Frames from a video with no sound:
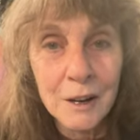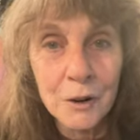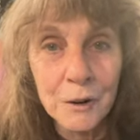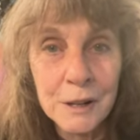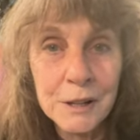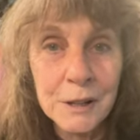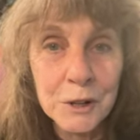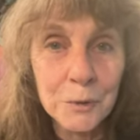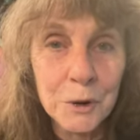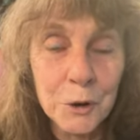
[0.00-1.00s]
graced
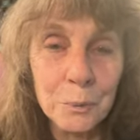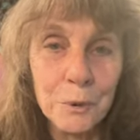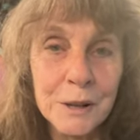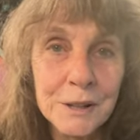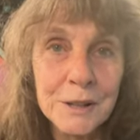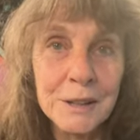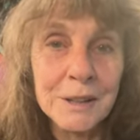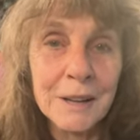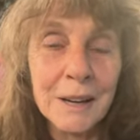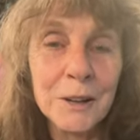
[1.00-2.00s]
us with your
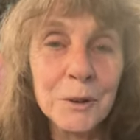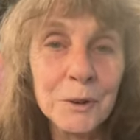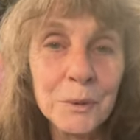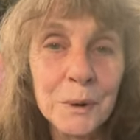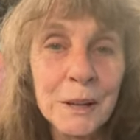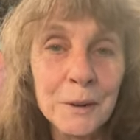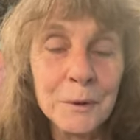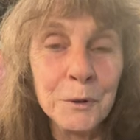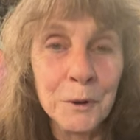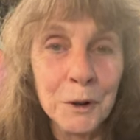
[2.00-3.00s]
presence, and we
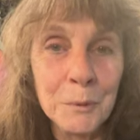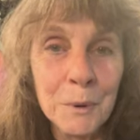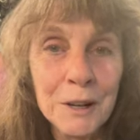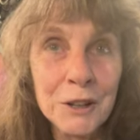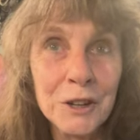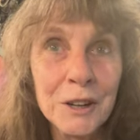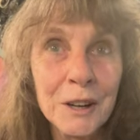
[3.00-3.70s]
love you very much.